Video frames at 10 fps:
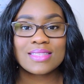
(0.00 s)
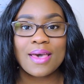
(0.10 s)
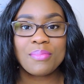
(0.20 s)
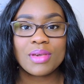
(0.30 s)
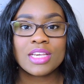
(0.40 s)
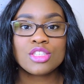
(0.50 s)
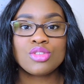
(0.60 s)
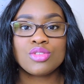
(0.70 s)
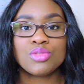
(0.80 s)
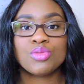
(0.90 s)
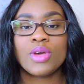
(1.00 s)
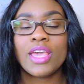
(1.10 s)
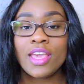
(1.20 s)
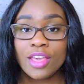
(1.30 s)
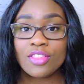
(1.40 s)
step is to
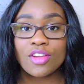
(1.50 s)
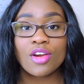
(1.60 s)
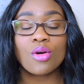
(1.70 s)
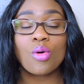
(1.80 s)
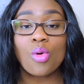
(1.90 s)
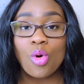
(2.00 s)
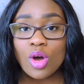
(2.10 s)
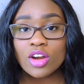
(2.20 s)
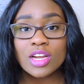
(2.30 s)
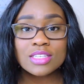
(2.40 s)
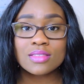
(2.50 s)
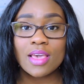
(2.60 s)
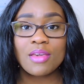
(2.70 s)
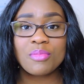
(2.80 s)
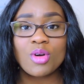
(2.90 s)
either order a
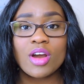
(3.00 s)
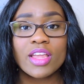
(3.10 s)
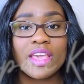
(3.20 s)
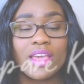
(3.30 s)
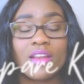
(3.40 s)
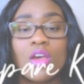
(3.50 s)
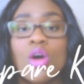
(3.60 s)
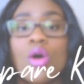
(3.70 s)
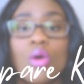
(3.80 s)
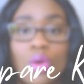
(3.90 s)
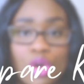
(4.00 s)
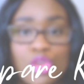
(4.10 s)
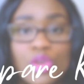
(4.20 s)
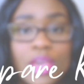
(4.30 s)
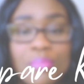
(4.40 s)
state board kit or
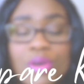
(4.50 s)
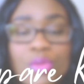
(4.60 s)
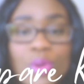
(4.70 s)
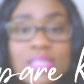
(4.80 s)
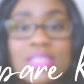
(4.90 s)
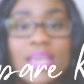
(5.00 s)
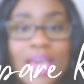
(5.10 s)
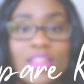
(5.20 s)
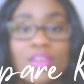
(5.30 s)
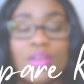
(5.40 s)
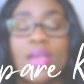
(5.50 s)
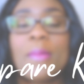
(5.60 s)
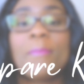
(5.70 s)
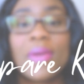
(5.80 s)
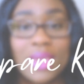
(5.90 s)
you can put one together.
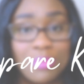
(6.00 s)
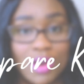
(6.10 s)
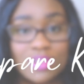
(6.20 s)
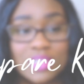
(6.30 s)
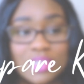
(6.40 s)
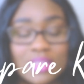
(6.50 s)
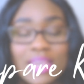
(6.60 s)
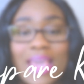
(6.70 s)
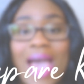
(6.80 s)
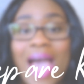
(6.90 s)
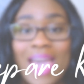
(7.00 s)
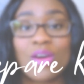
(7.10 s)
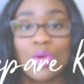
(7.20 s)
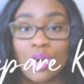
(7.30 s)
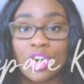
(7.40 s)
Me personally,
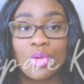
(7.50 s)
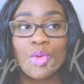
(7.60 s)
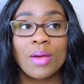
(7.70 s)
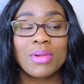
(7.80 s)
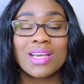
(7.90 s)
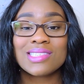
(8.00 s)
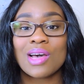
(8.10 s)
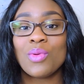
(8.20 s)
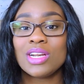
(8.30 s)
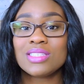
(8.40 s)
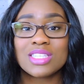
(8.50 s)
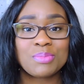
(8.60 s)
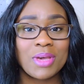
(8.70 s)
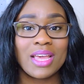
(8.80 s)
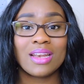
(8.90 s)
I ordered one because I wanted to
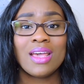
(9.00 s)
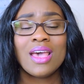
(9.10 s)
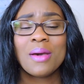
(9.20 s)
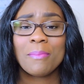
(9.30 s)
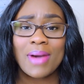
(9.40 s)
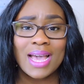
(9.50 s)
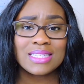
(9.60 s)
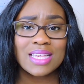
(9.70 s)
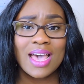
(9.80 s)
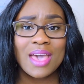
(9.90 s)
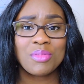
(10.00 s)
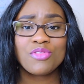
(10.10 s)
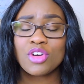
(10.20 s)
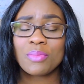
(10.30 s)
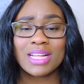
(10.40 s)
spend my time
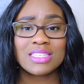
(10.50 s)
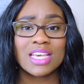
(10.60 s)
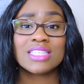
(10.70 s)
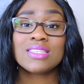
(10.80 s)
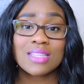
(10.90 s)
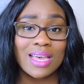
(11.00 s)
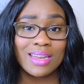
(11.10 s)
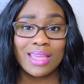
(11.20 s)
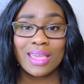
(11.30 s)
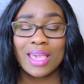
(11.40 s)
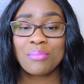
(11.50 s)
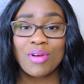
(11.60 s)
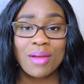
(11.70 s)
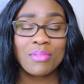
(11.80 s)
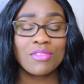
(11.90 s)
before my test studying and
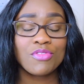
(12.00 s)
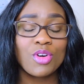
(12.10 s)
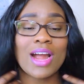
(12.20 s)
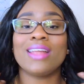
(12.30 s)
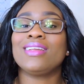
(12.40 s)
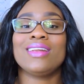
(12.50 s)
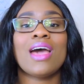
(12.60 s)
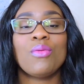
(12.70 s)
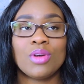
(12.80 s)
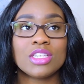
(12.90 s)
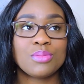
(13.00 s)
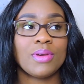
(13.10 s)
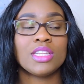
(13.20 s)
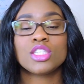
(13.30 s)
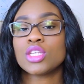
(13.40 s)
prepping for it. I did not want to
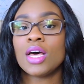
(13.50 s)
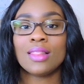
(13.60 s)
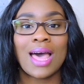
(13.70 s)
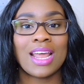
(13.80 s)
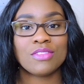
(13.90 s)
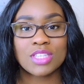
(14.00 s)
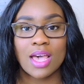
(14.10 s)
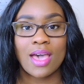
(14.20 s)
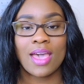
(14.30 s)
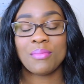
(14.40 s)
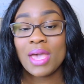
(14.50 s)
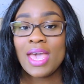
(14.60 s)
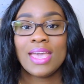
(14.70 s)
spend a lot of time